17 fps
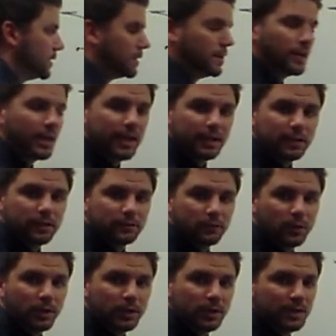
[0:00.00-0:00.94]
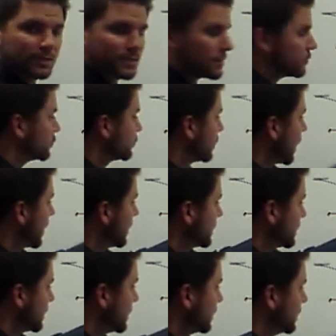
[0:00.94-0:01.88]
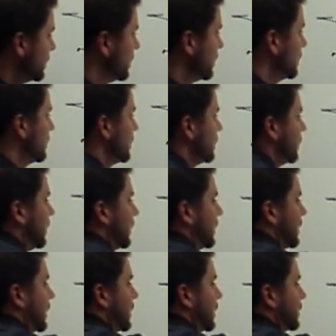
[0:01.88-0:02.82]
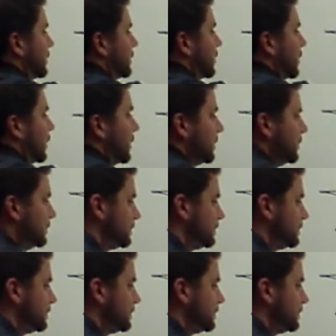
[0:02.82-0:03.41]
negative 1, because I'm rising a negative 1.